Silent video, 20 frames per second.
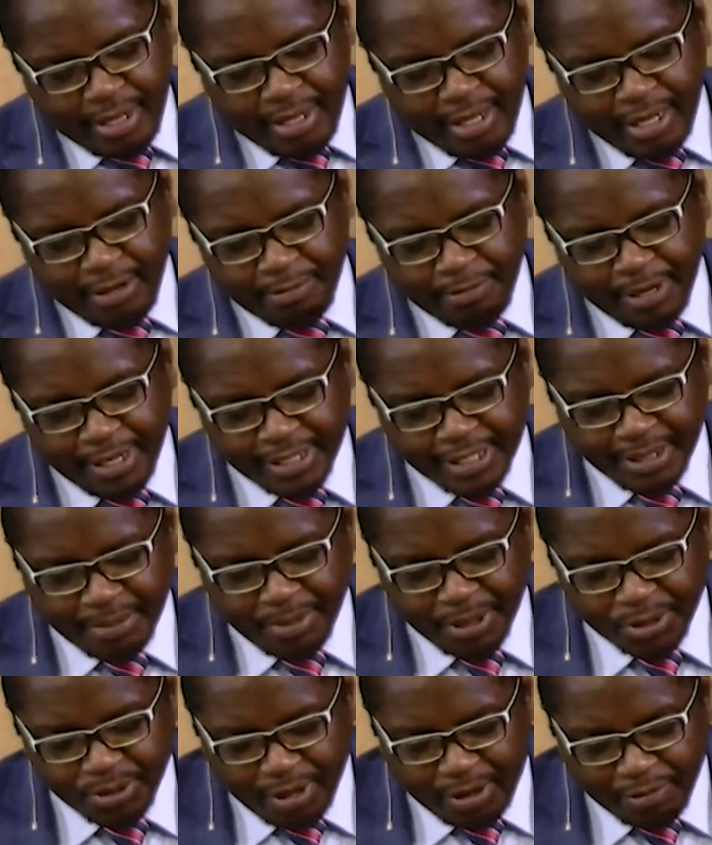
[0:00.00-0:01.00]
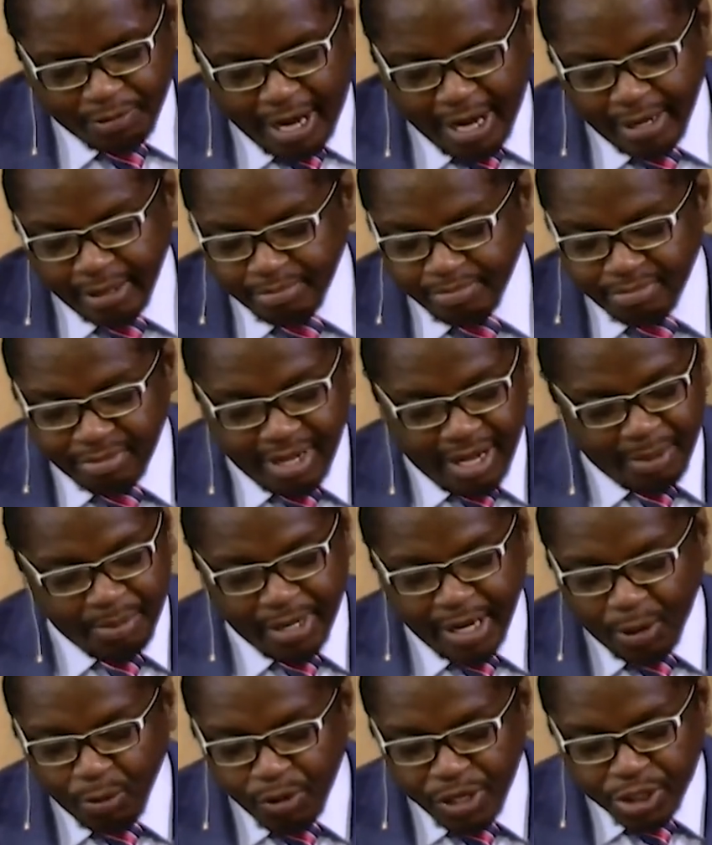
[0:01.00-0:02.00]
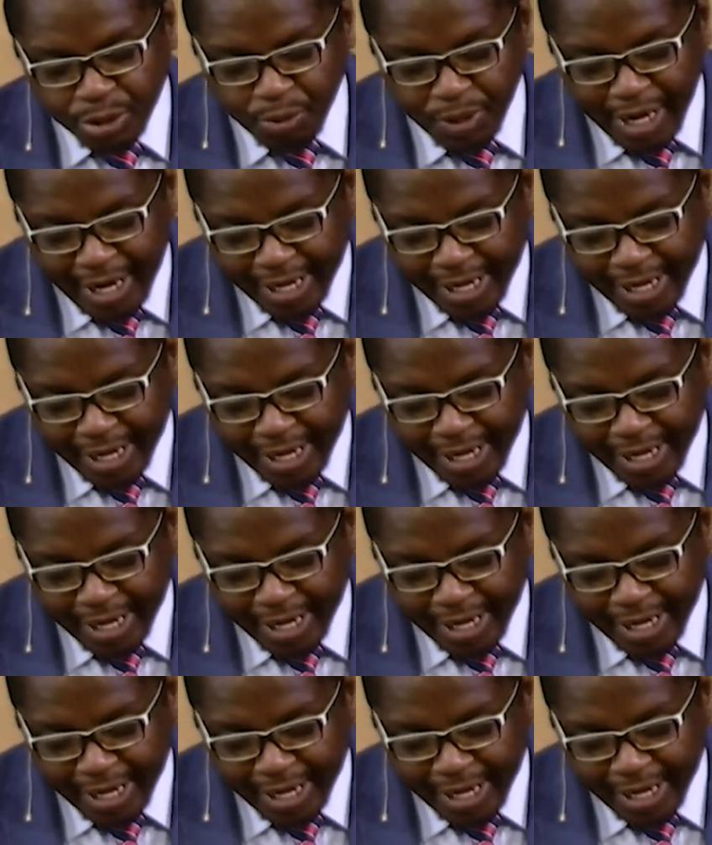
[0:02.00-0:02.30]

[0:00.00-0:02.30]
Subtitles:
In verse number 12. I mean, I wish we